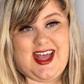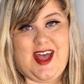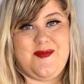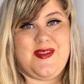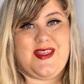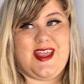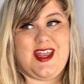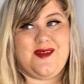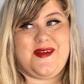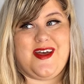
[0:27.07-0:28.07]
I've been
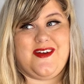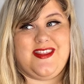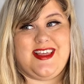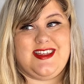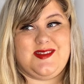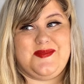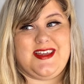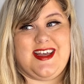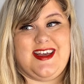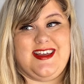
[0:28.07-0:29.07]
thinking about this
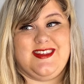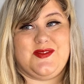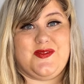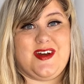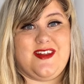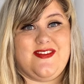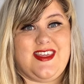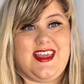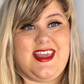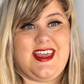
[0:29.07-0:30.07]
because one of
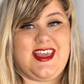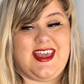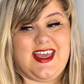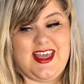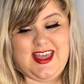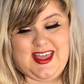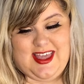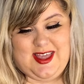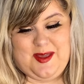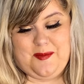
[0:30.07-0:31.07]
the
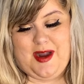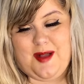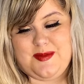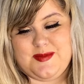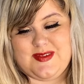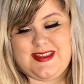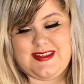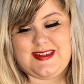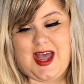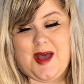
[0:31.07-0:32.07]
problems with
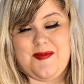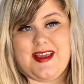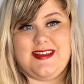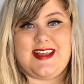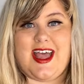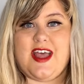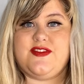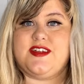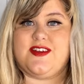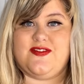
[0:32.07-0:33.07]
this topic is I
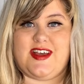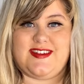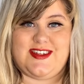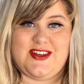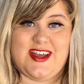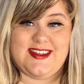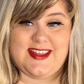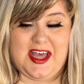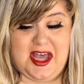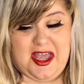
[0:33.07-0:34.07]
have to confess to you guys
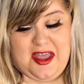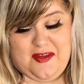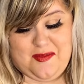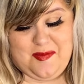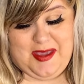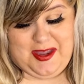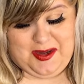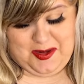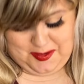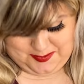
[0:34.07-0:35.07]
that I have
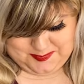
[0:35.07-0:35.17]
made